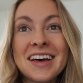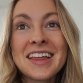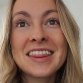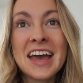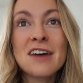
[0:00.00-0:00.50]

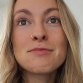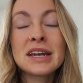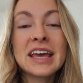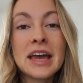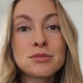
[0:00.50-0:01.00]
they have
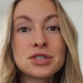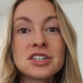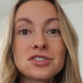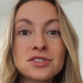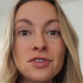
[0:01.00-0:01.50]
been game
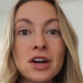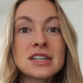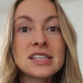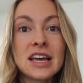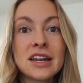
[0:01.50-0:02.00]
changers for
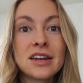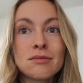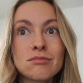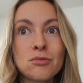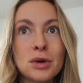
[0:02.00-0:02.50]
us
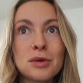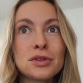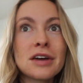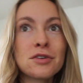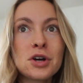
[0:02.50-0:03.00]
and we will
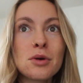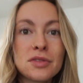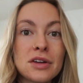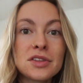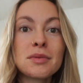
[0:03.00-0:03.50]
never go
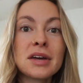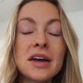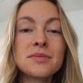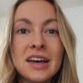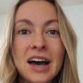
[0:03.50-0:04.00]
without them
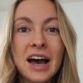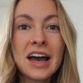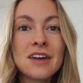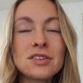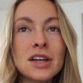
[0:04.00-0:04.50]
again. I
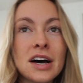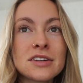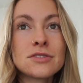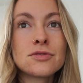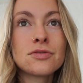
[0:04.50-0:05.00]
have a lot
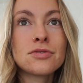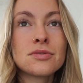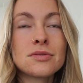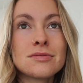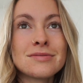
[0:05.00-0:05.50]
of
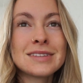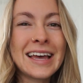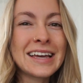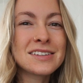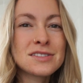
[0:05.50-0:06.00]

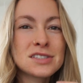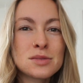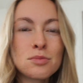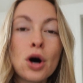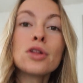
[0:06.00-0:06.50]
like
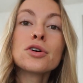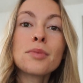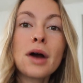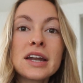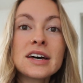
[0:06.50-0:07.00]
smaller
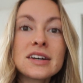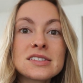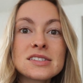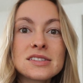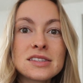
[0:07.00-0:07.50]

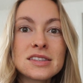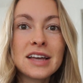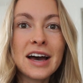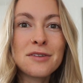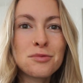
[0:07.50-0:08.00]
products
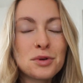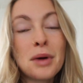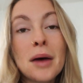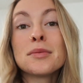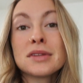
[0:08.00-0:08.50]
that would
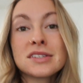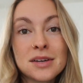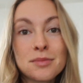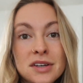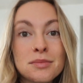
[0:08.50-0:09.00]
probably be the
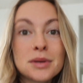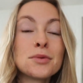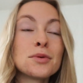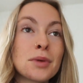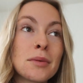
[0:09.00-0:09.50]
same thing.
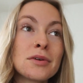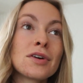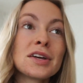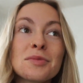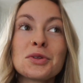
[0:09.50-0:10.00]
People would probably
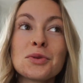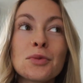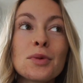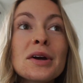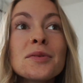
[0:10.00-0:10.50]
find them a little
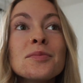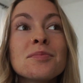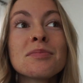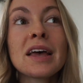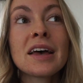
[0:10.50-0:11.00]
bit weird.
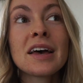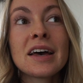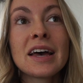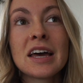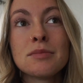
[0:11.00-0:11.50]

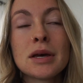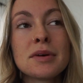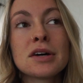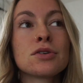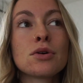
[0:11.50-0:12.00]
And
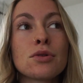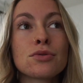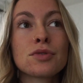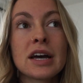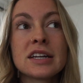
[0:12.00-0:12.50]
maybe I'll go
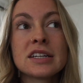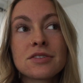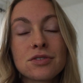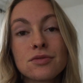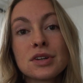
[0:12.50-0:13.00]
through that in a
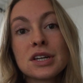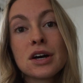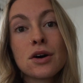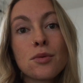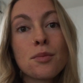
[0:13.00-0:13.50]
different
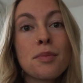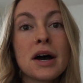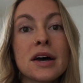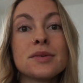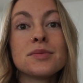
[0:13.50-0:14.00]
video, but